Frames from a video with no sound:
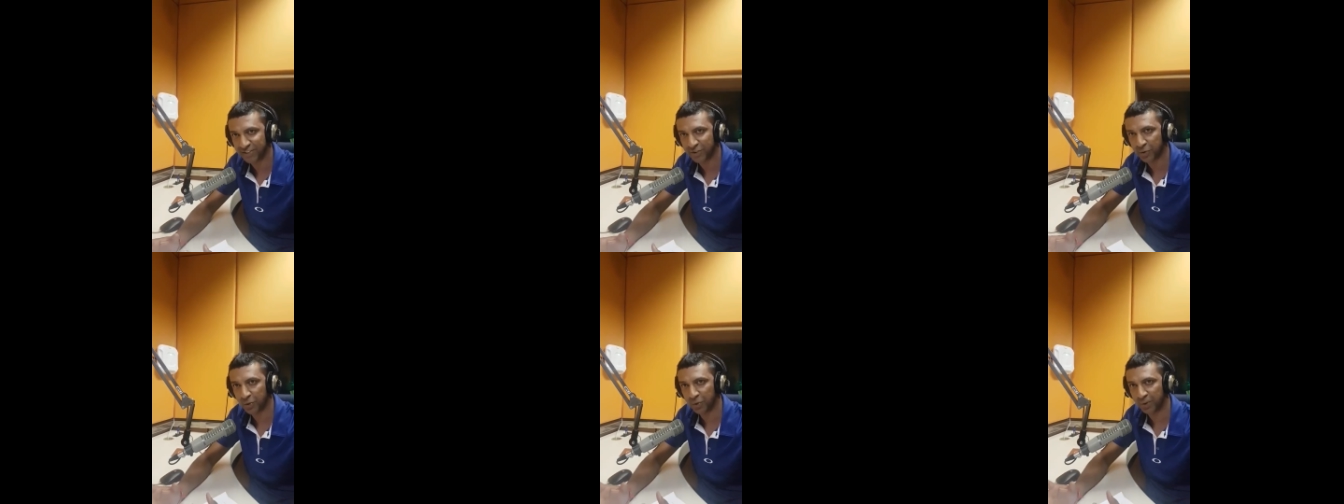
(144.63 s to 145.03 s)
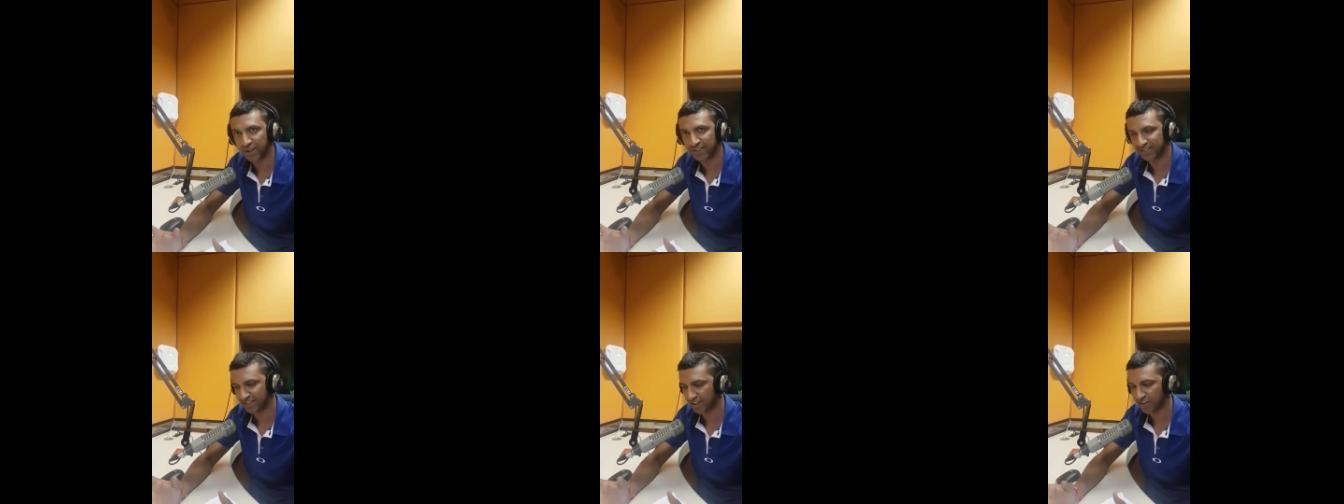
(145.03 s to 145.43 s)
So
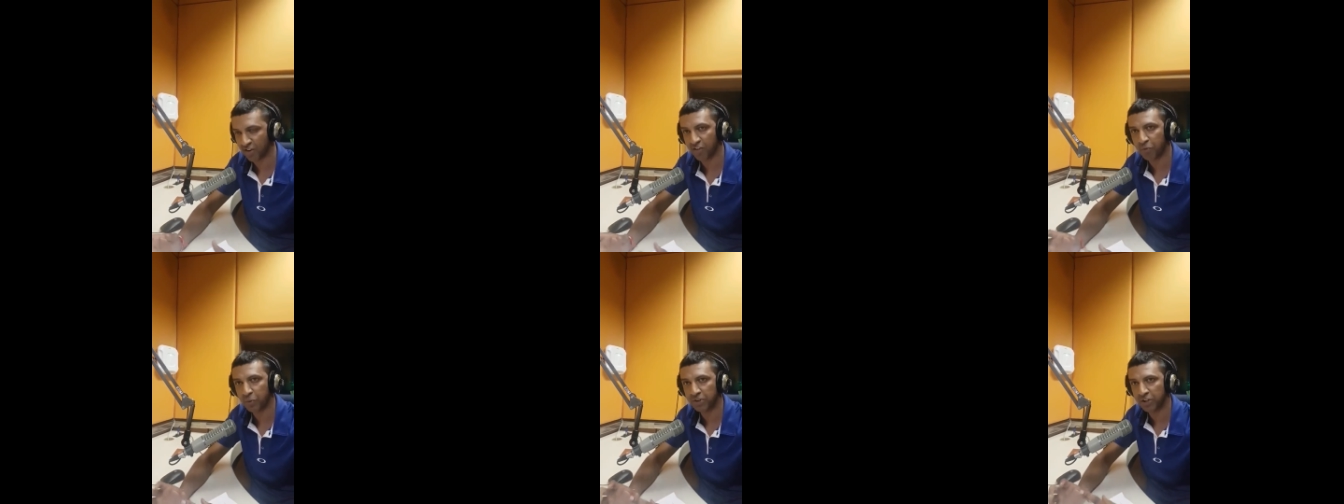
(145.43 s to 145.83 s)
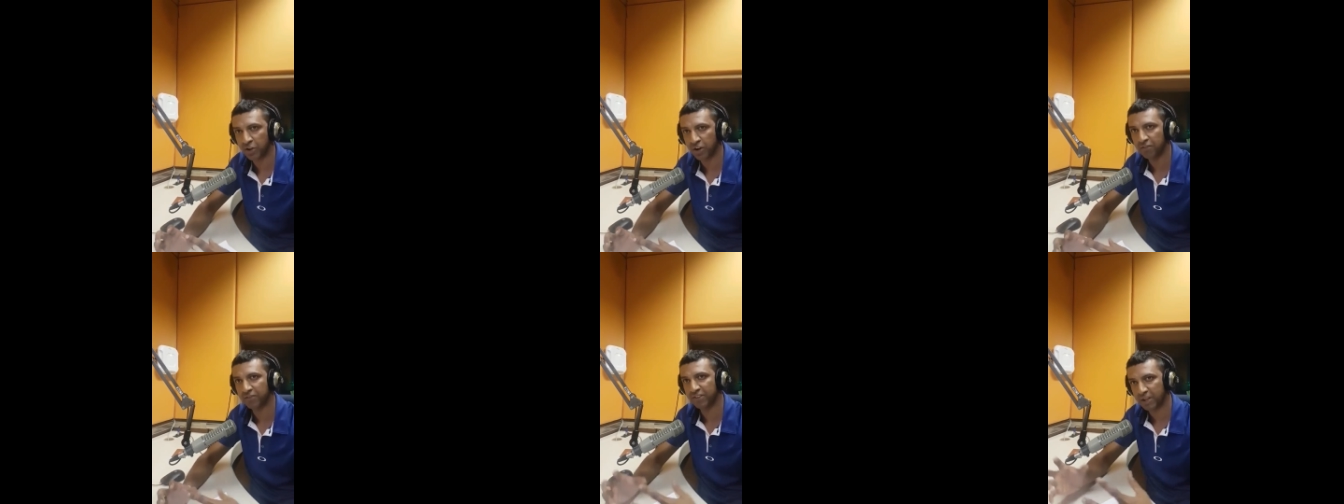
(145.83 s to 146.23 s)
it started off with a
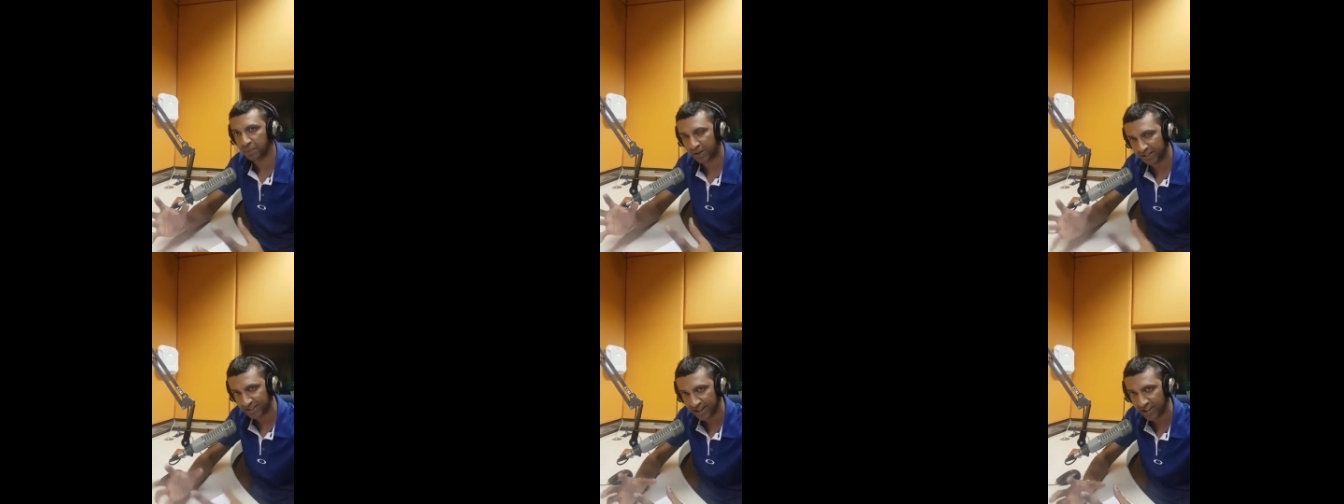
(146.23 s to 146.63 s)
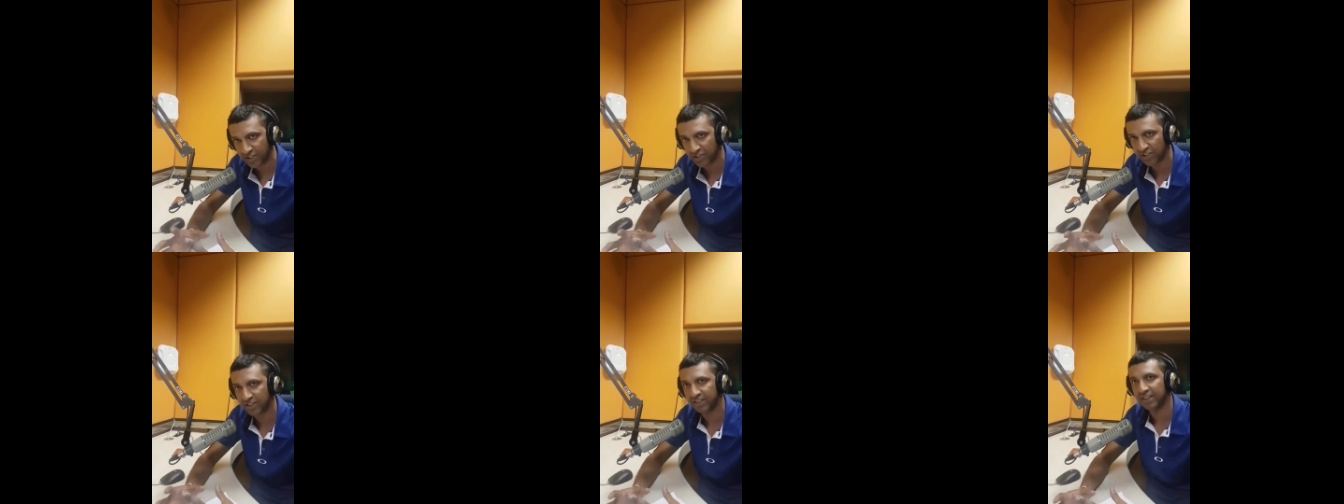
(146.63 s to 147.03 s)
lot of
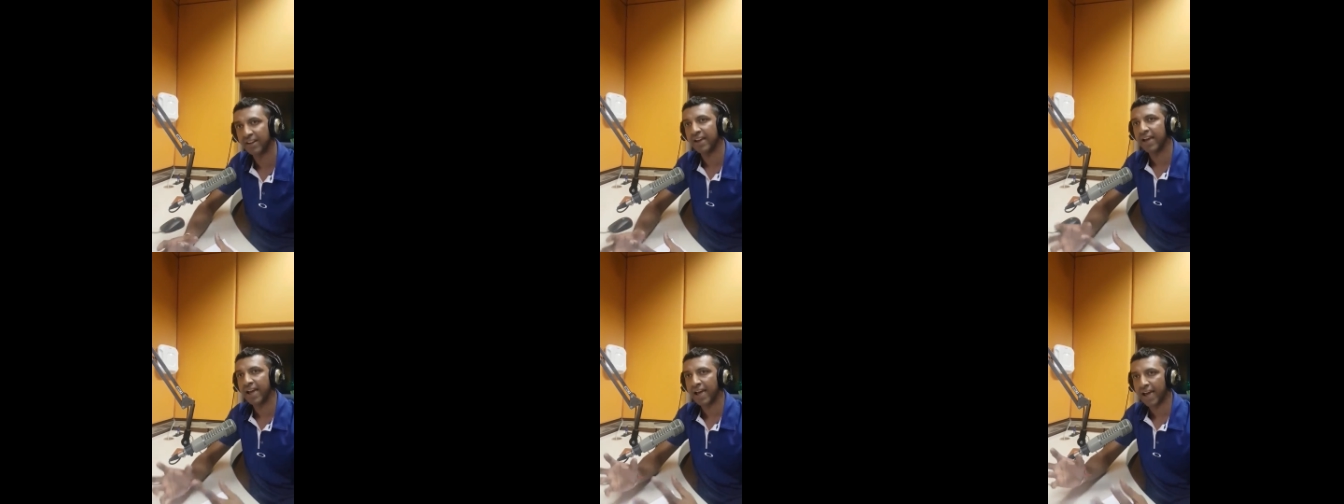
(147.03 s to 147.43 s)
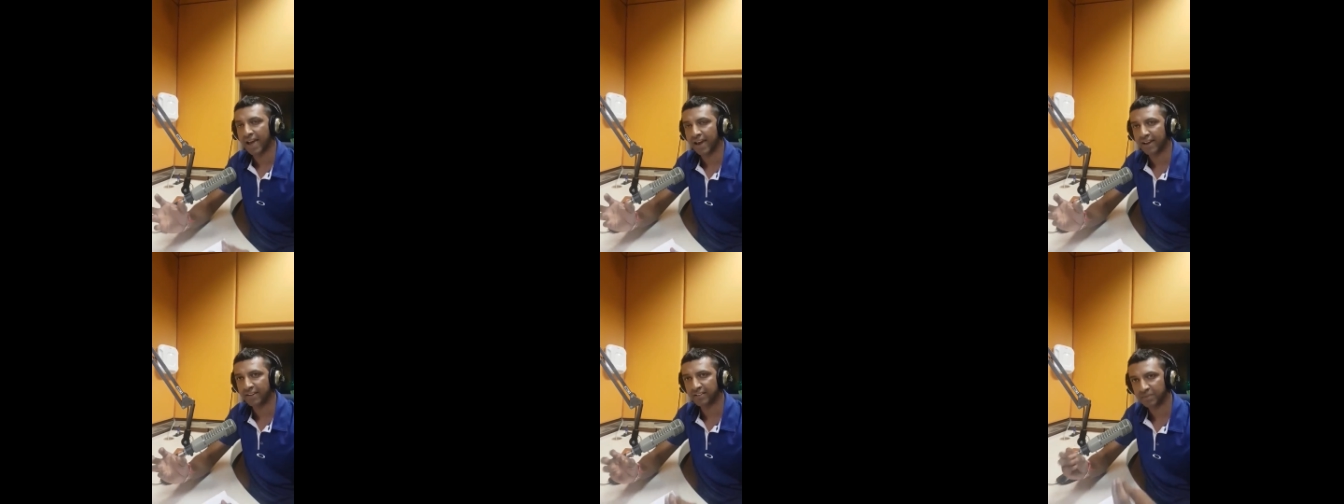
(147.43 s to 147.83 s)
rehabilitation
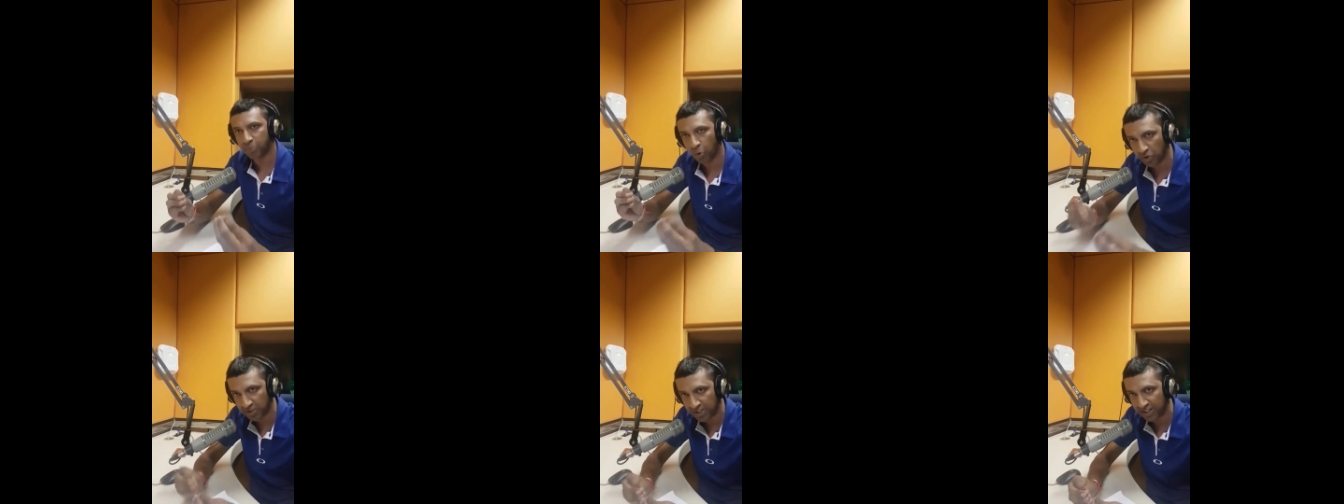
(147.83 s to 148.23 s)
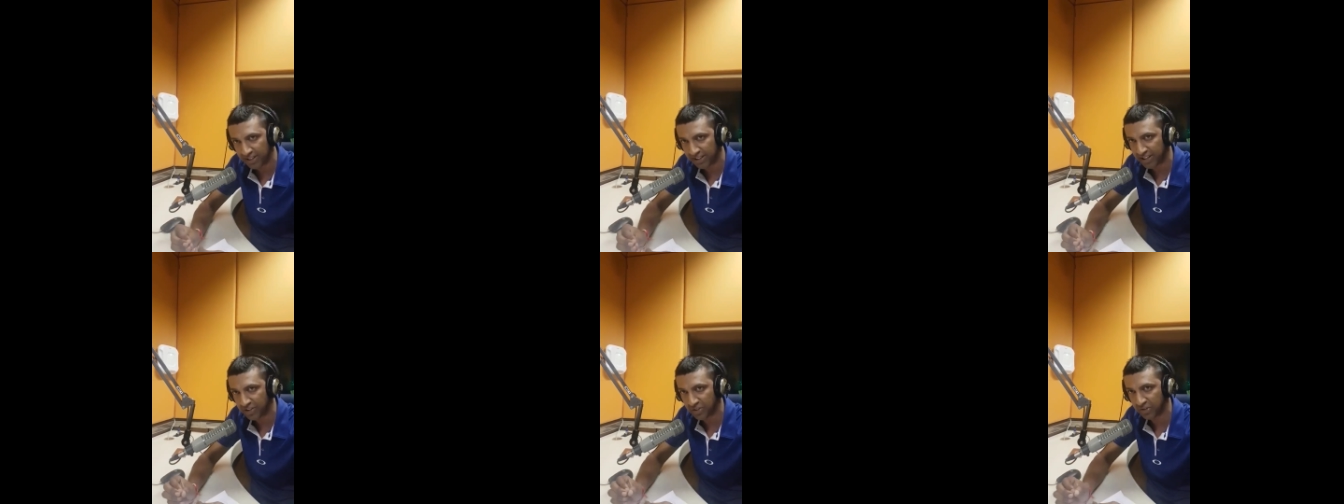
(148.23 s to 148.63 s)
and
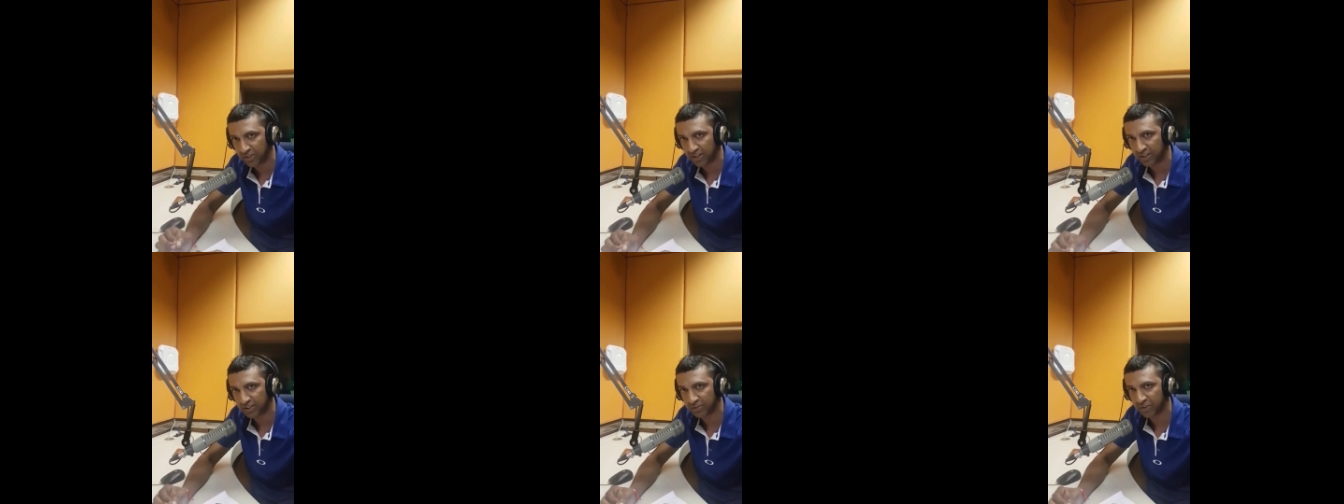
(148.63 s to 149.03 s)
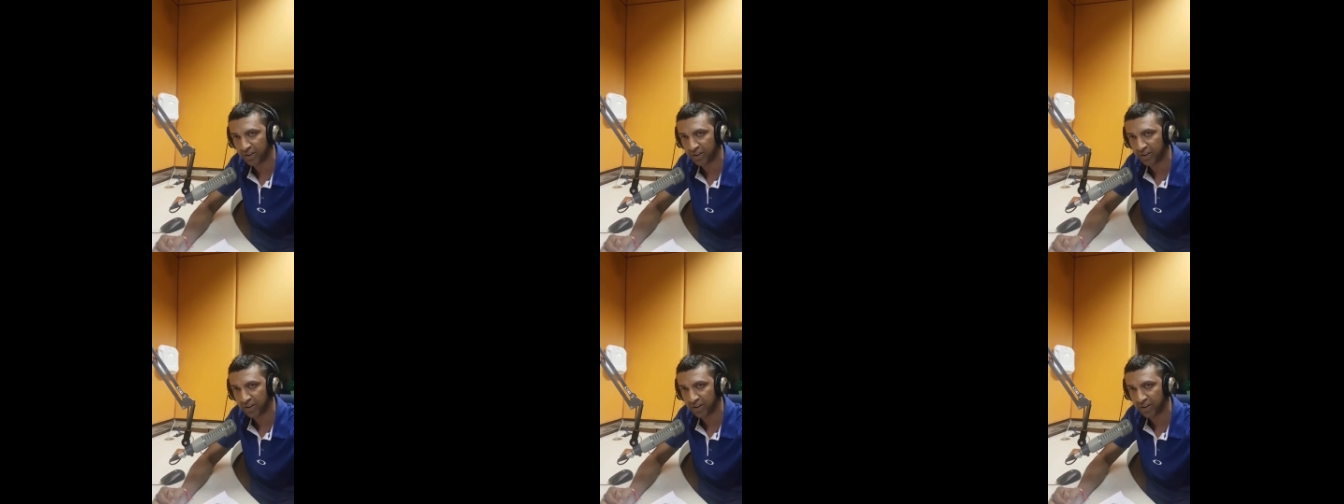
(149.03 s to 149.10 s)
sporting injuries.